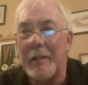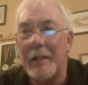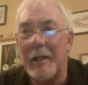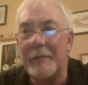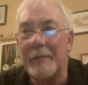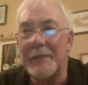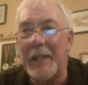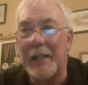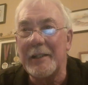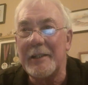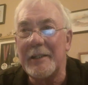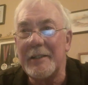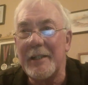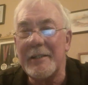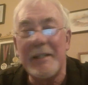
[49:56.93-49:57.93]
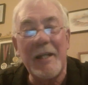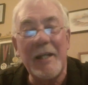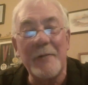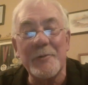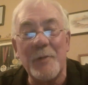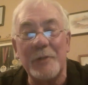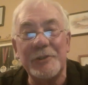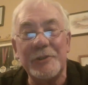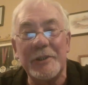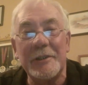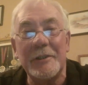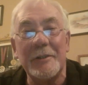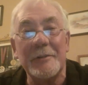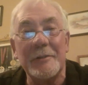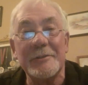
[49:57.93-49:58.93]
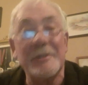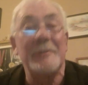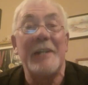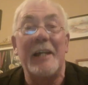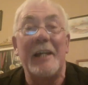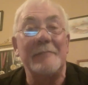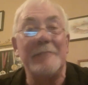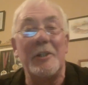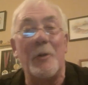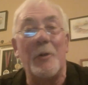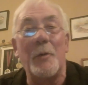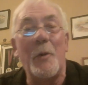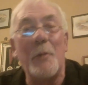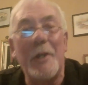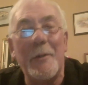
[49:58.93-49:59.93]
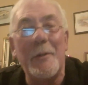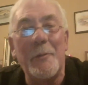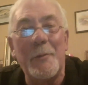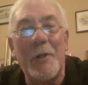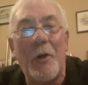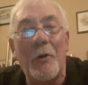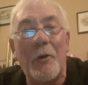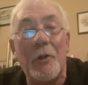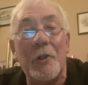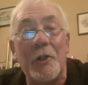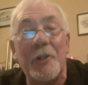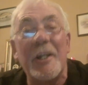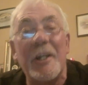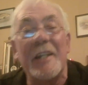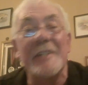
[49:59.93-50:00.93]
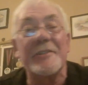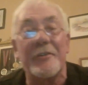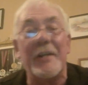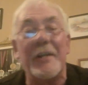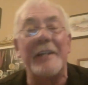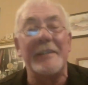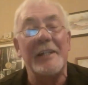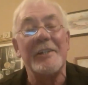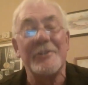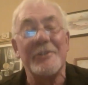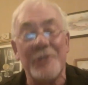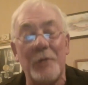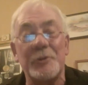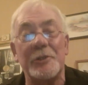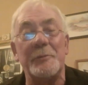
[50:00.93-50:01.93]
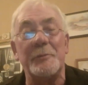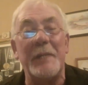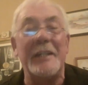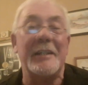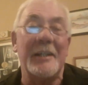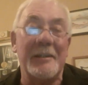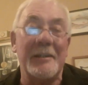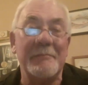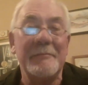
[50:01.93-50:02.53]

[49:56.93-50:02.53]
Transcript: angler the other day I was watching, you know. So yeah, you know, we all learn, and it's great. Social media,